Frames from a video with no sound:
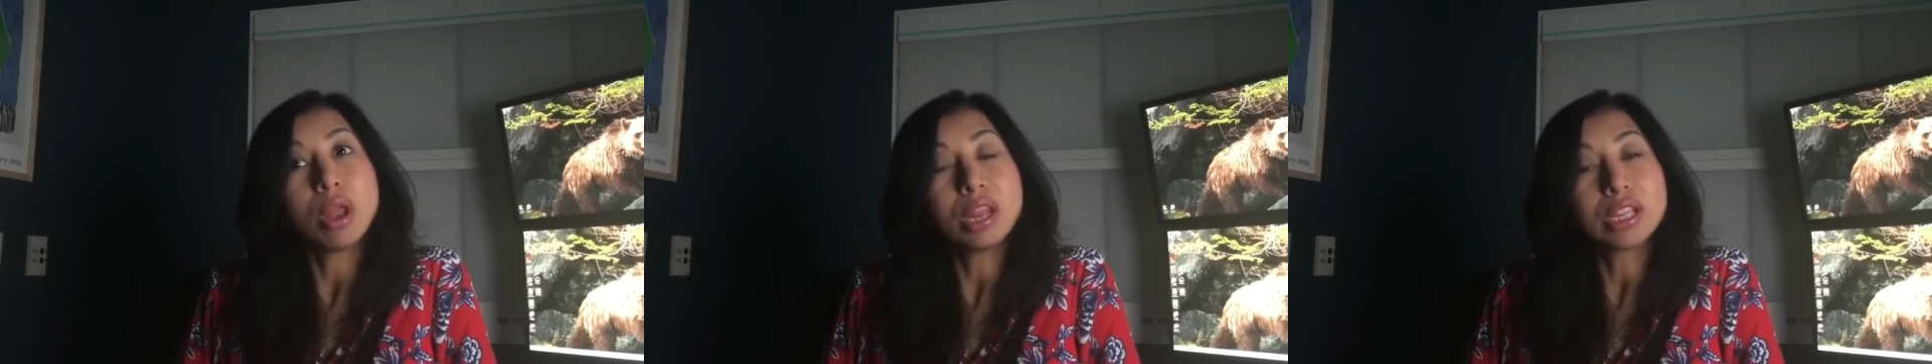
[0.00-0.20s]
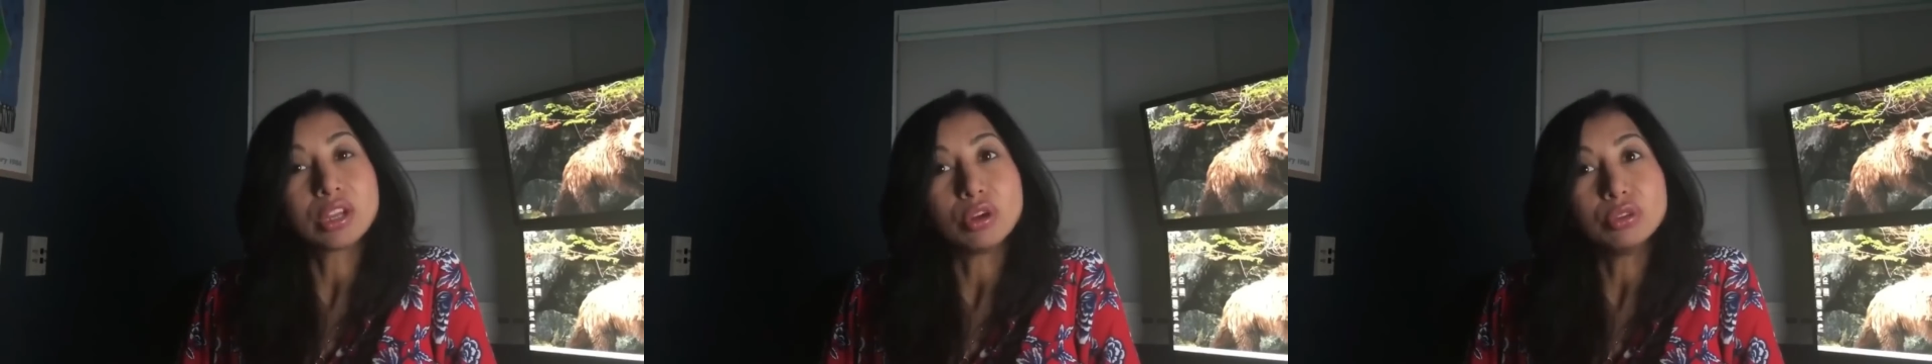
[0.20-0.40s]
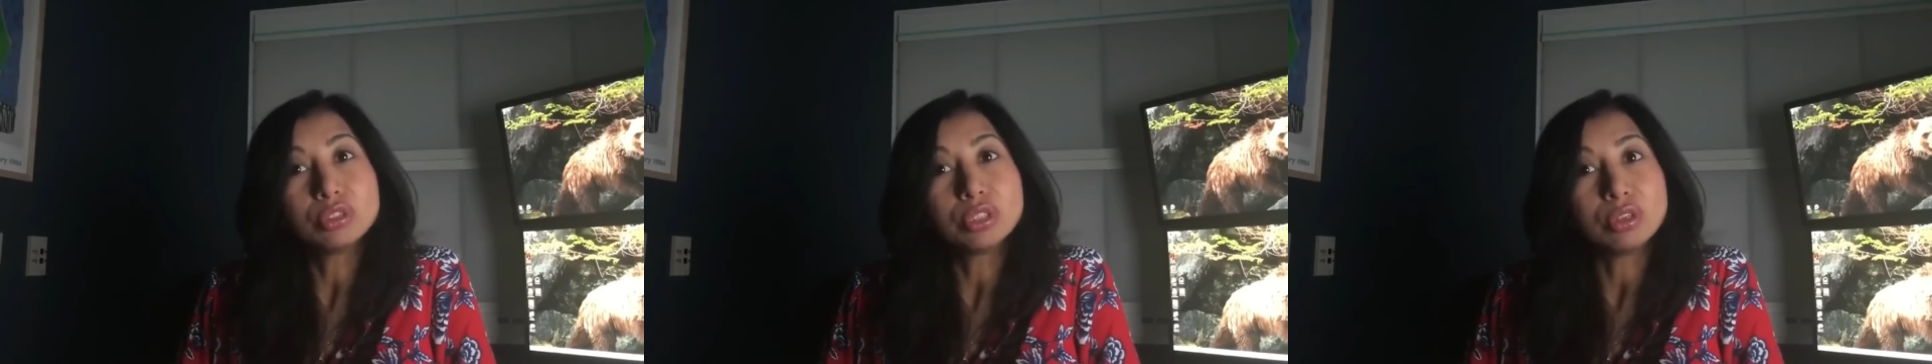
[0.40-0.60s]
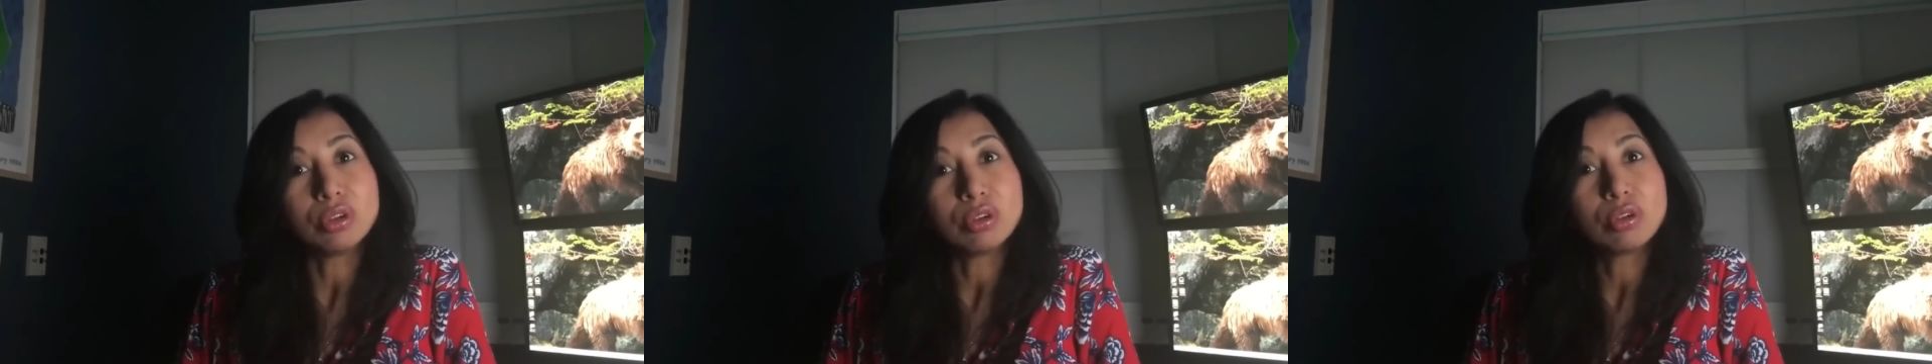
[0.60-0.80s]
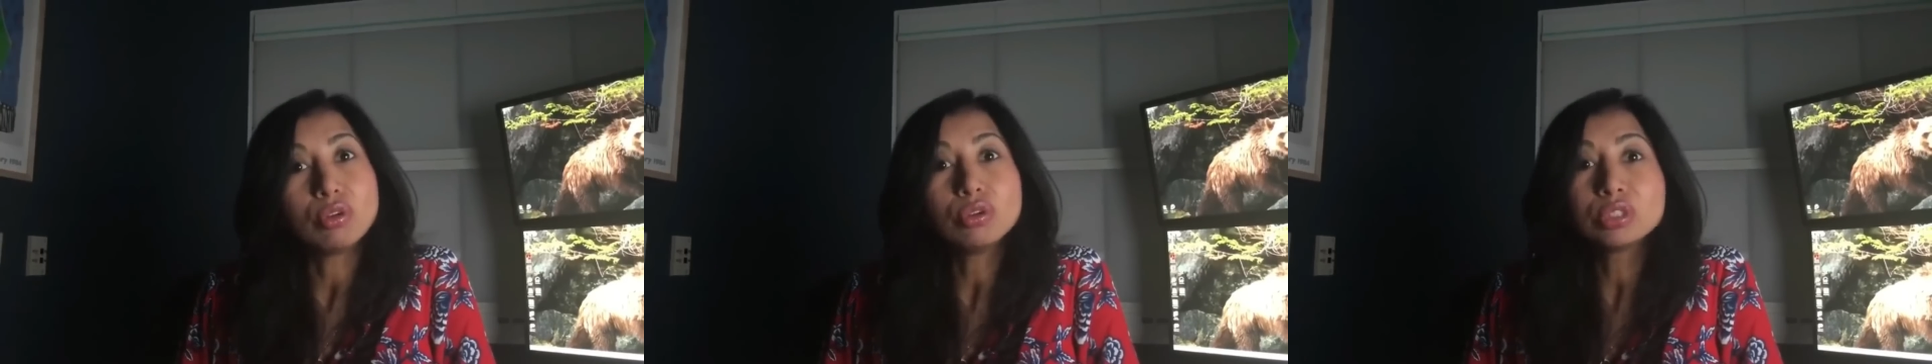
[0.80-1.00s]

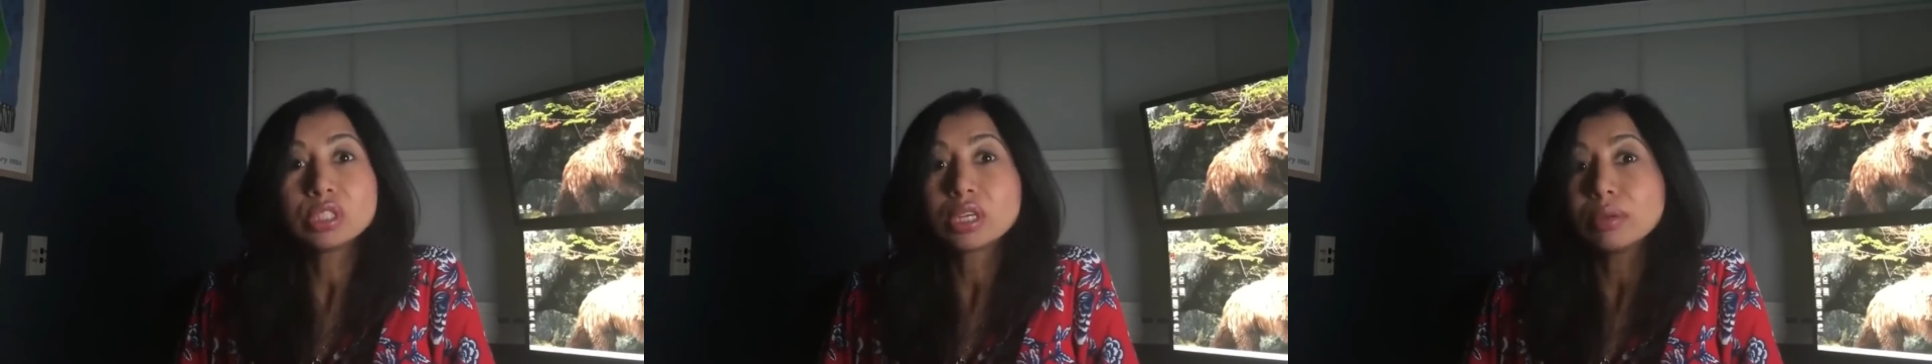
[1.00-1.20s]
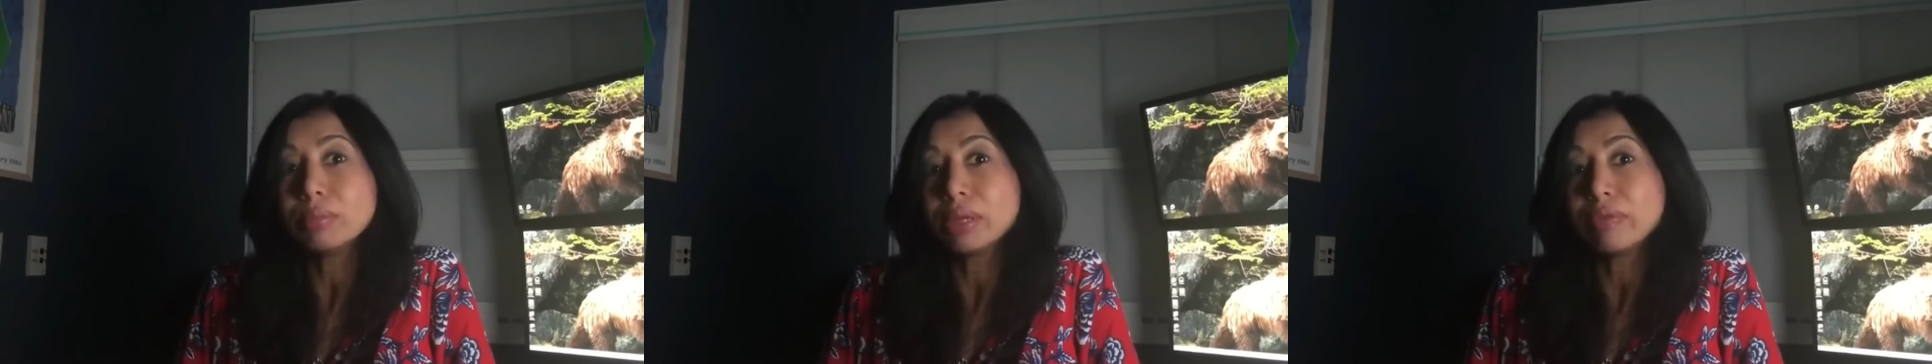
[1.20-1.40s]
Policosanol also can